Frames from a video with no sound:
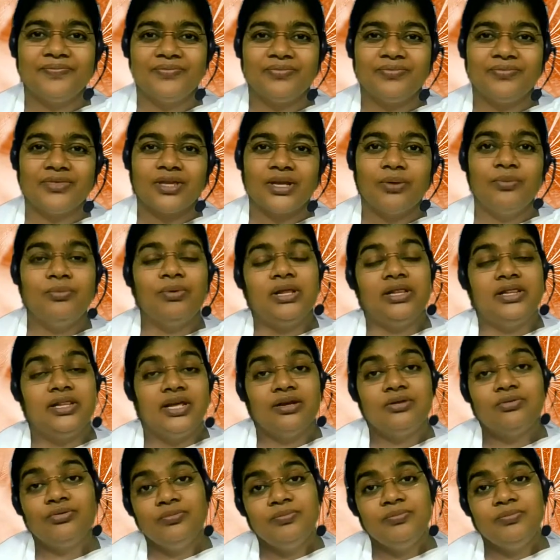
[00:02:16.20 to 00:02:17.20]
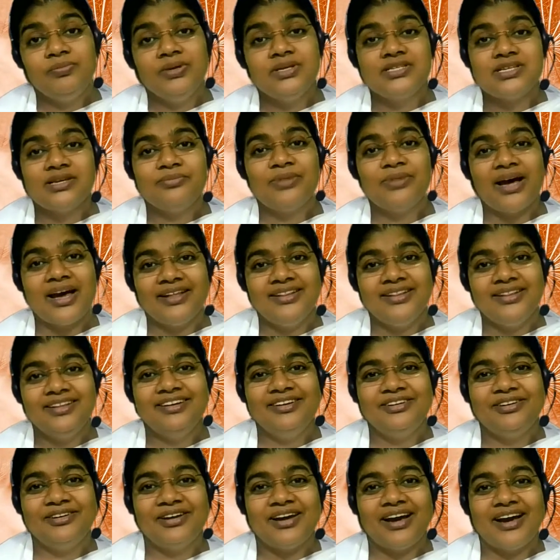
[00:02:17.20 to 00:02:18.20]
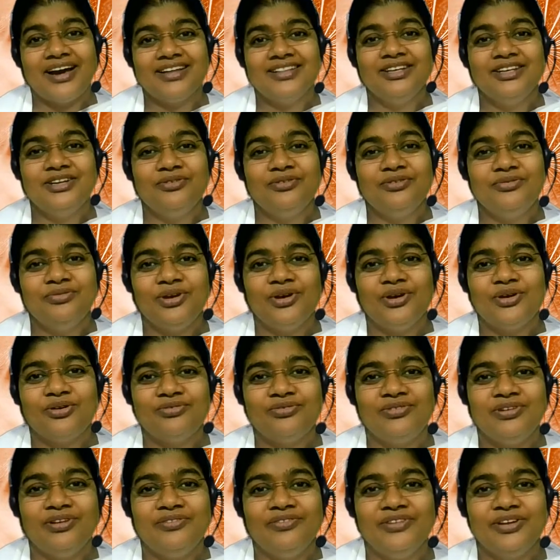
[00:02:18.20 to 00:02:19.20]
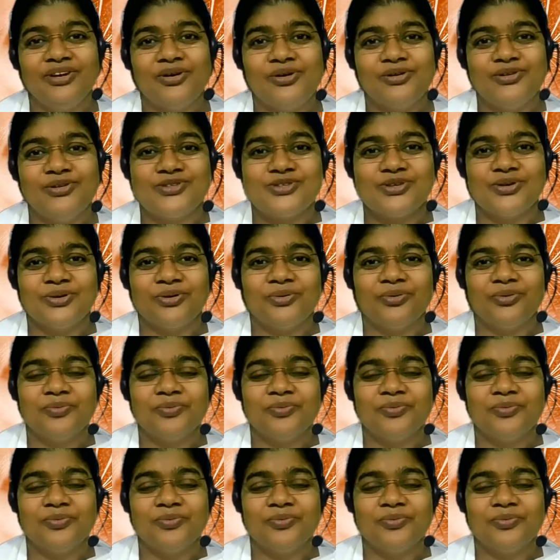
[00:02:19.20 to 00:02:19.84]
Well, there could be some other way of living also